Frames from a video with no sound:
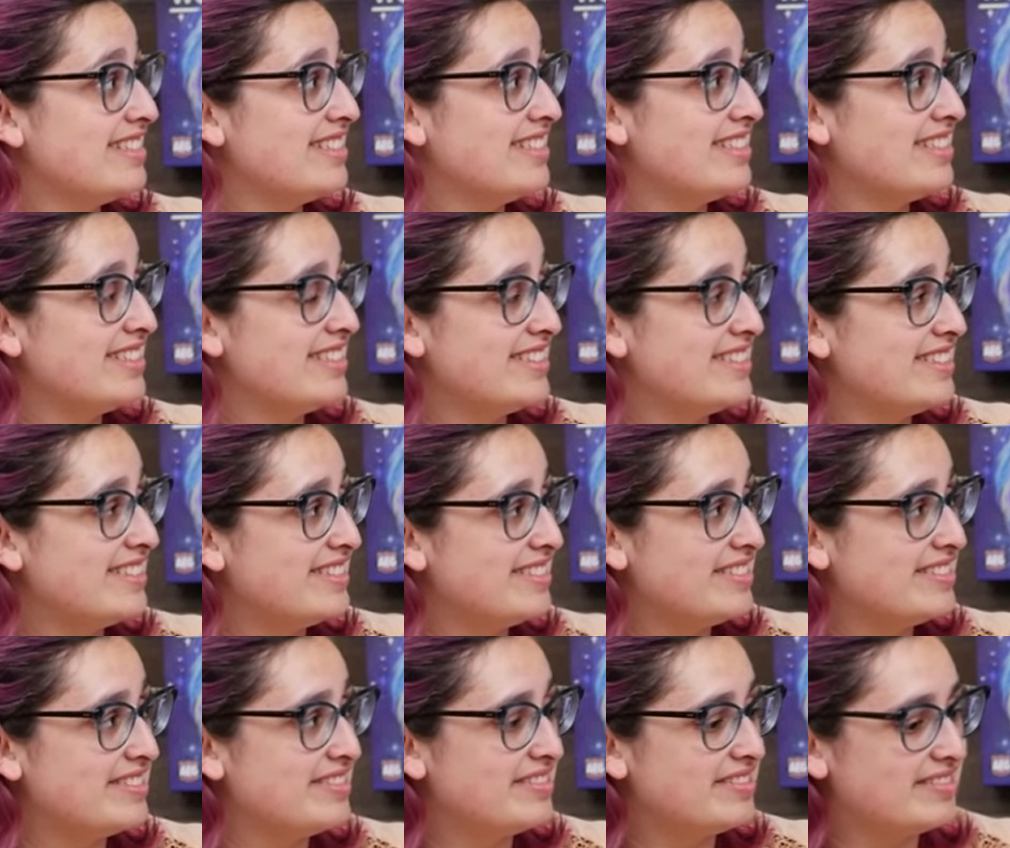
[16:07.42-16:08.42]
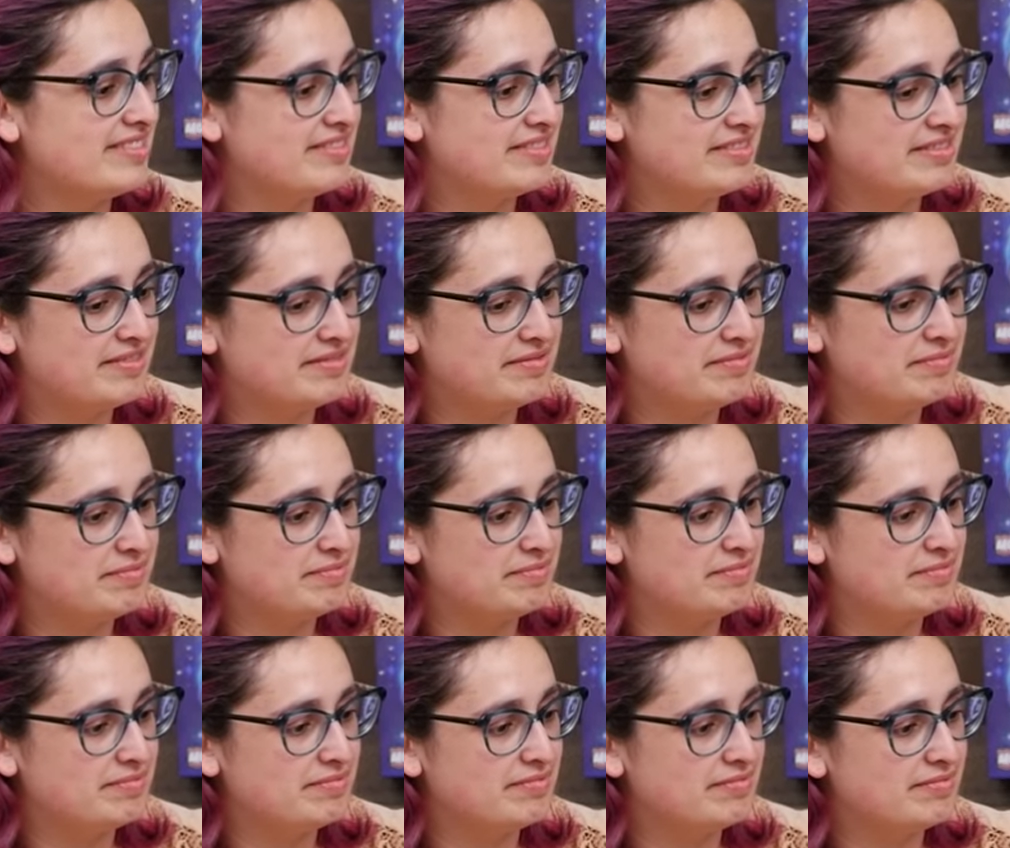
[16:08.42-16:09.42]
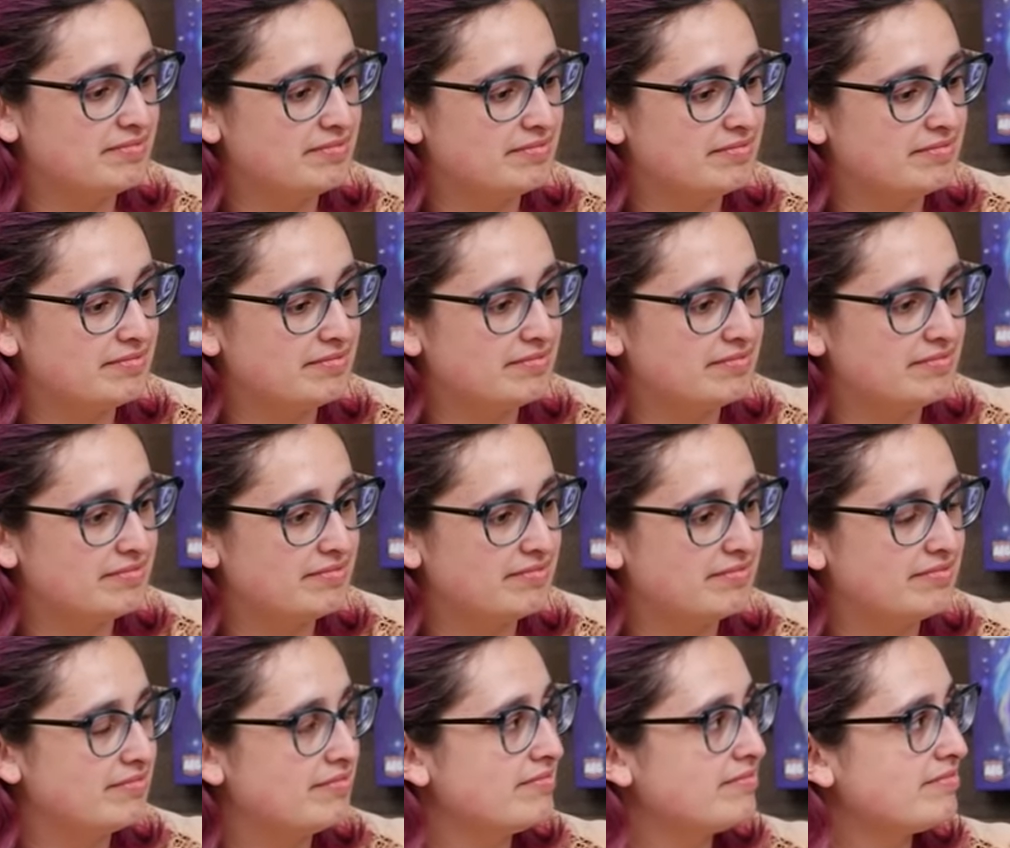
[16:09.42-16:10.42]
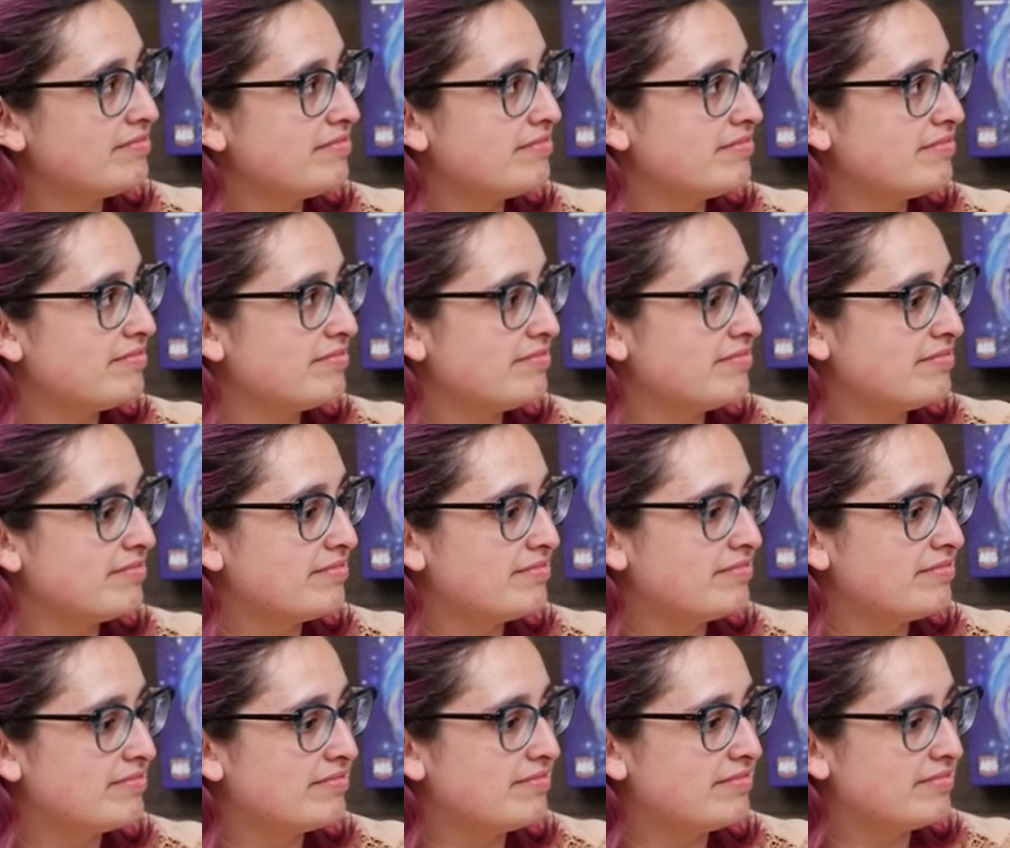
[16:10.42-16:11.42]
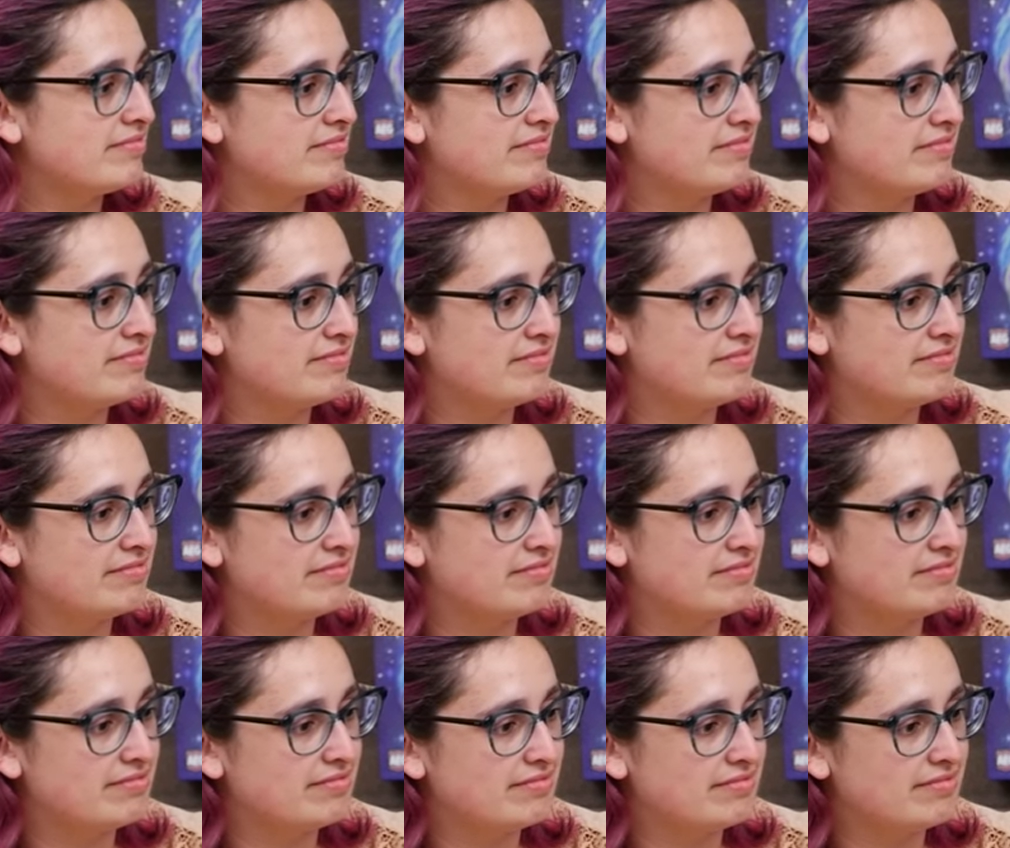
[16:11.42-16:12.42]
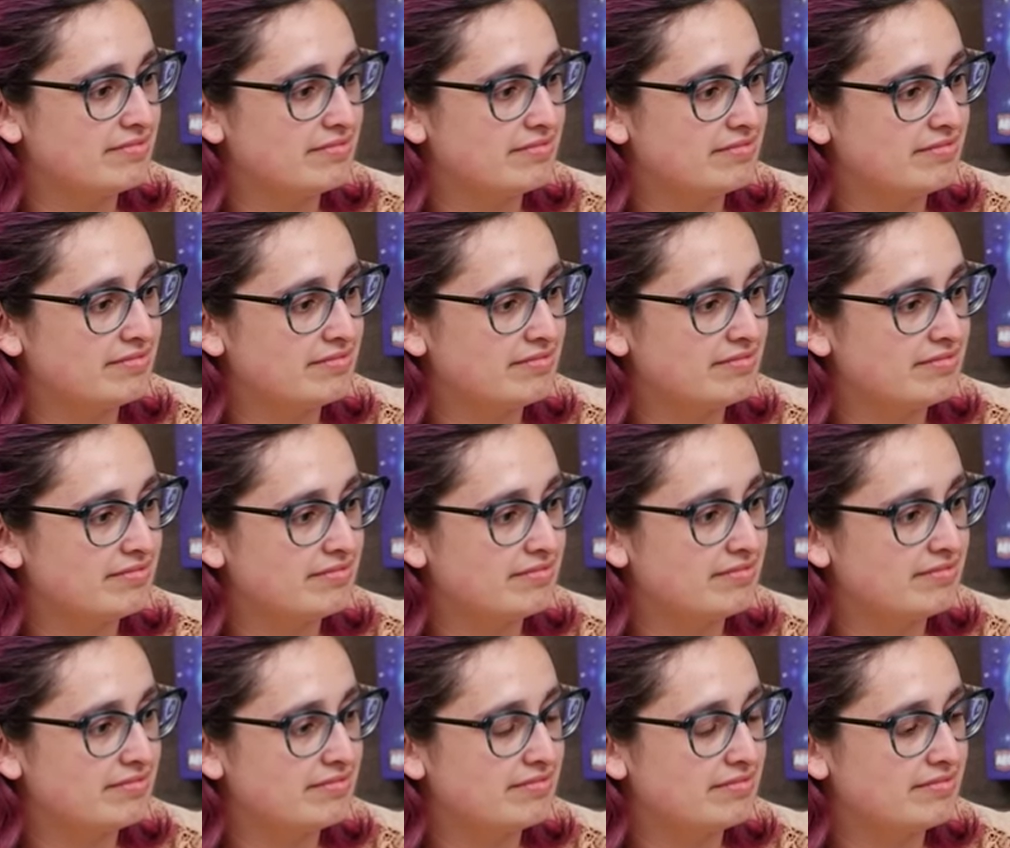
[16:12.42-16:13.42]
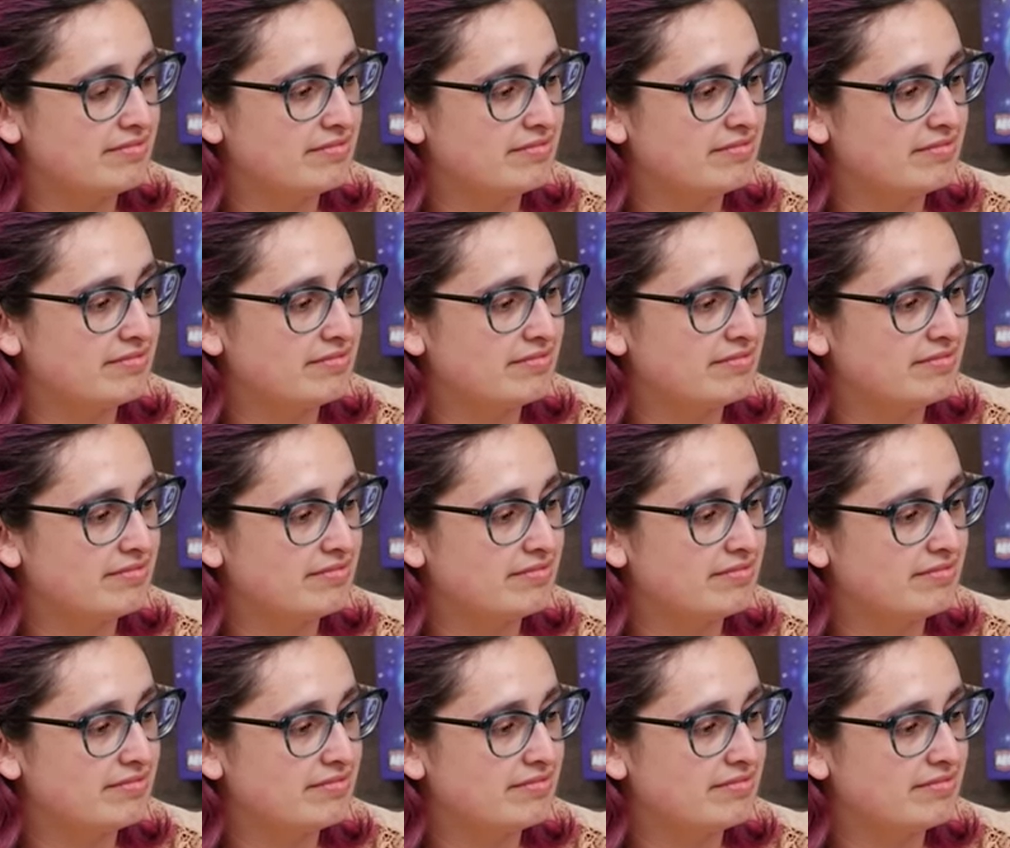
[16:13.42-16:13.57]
[no speech]